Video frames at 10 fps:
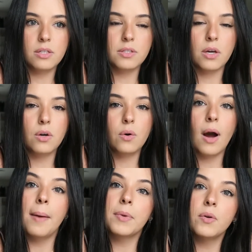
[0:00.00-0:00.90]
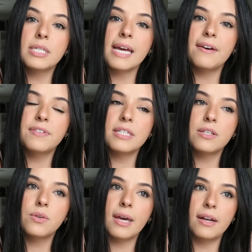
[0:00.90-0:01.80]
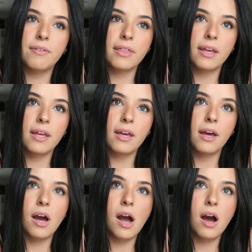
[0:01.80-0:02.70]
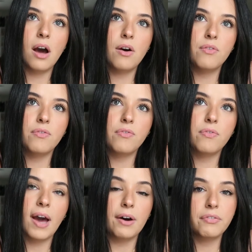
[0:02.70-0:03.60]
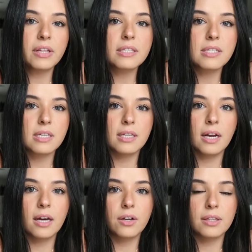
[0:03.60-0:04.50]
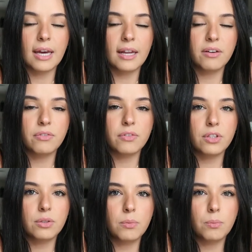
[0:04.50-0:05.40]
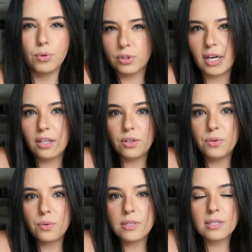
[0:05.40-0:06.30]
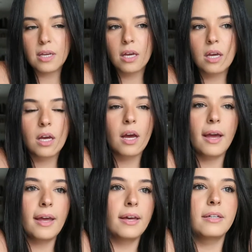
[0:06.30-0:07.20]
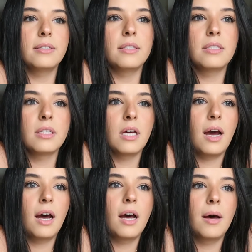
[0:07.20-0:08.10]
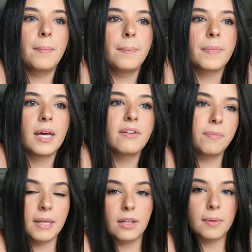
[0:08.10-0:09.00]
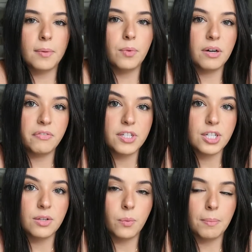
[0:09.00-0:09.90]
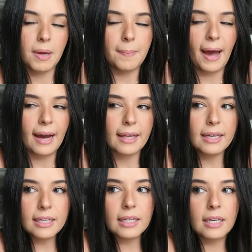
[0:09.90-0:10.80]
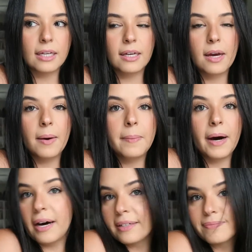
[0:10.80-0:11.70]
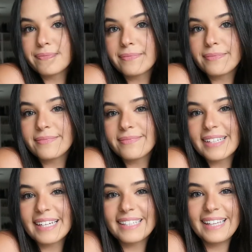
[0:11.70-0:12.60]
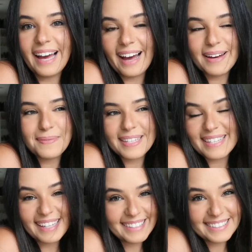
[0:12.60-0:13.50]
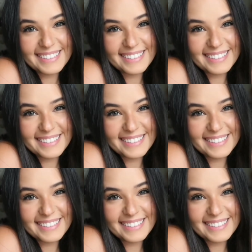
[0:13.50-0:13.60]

So I'm going to have to kind of think of outfits that I could kind of multi-use and um, kind of be a little bit more efficient with my packing. But yeah, I'm excited.